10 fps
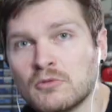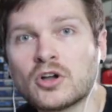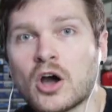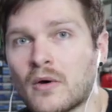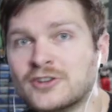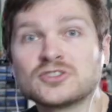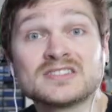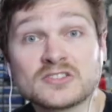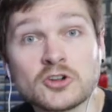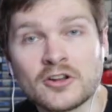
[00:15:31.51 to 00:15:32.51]
will go and just
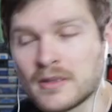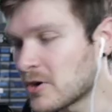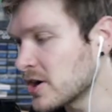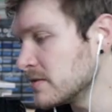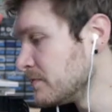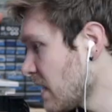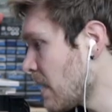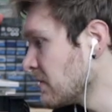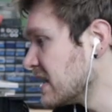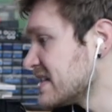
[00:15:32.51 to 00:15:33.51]
discard the part.
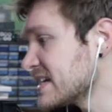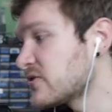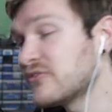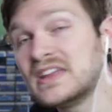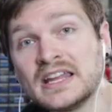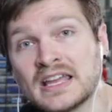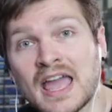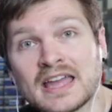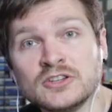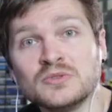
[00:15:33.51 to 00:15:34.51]
I'm going to test feeding
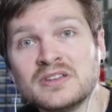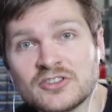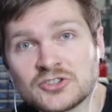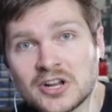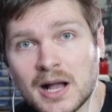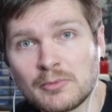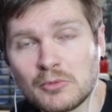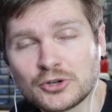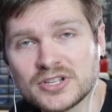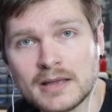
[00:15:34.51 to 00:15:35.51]
and doing vision a couple
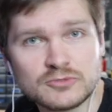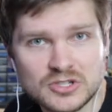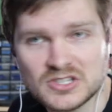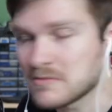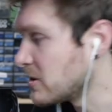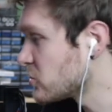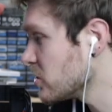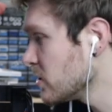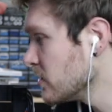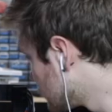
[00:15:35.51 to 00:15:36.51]
more times just to make sure.